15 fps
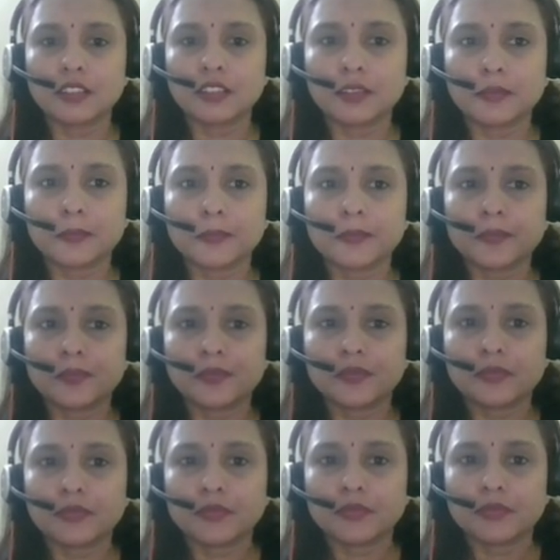
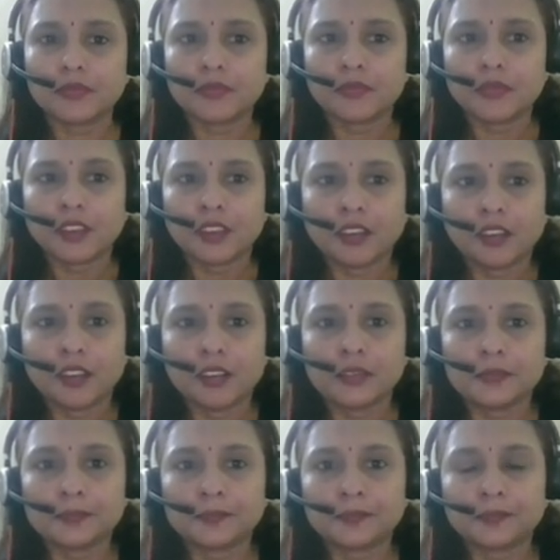
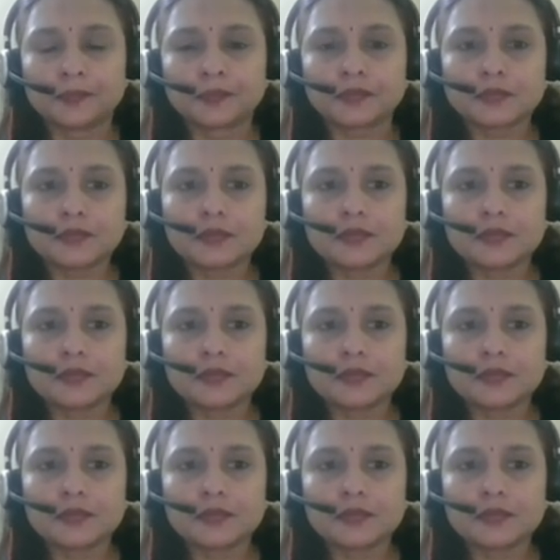(silence)